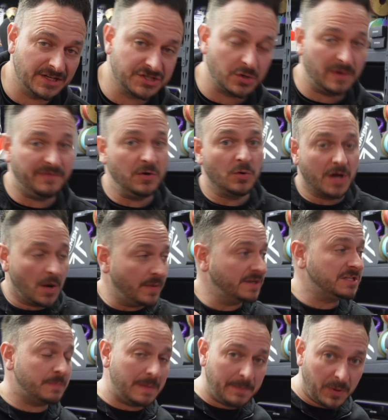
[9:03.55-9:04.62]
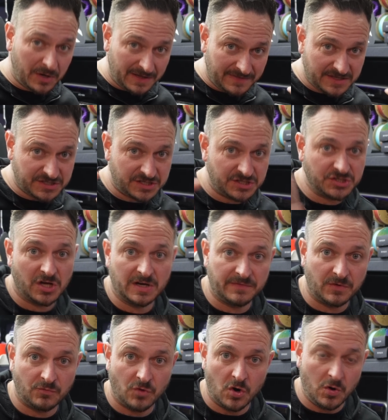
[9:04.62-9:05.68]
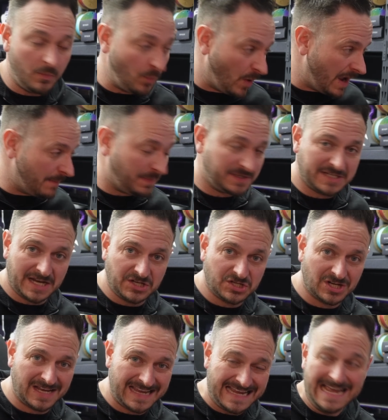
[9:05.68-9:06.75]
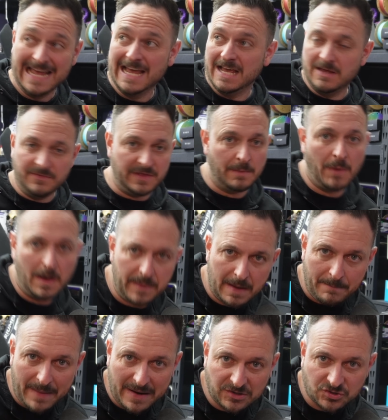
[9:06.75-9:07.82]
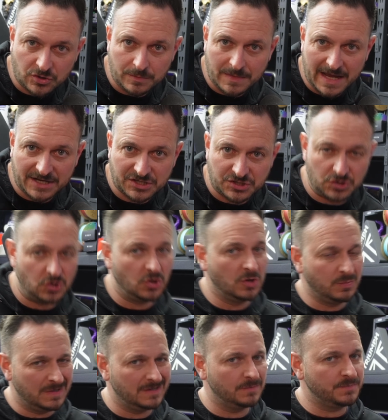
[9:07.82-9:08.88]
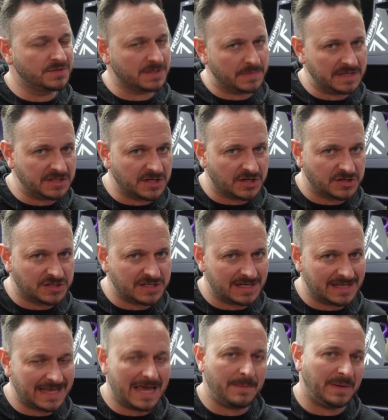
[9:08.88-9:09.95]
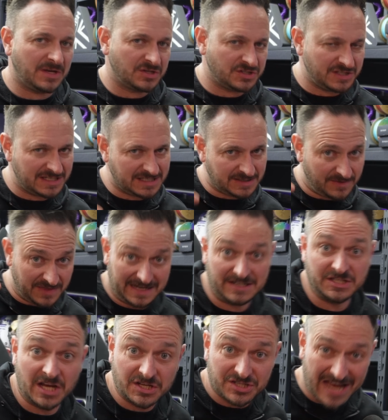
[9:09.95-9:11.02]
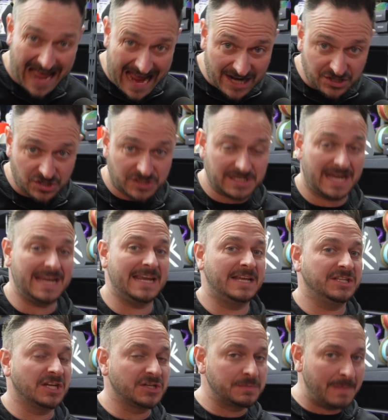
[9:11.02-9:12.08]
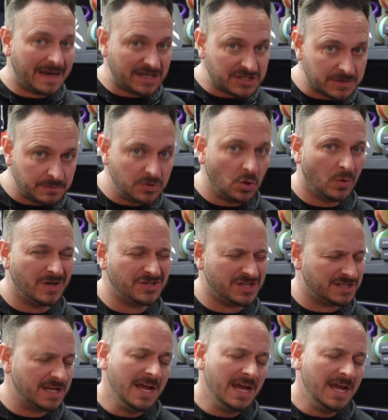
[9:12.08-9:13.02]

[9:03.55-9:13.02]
So if you're going to be putting this inside of a room where potentially there might be a bedroom next door, well, something to consider there, because this thing does agitate, it does make some noises,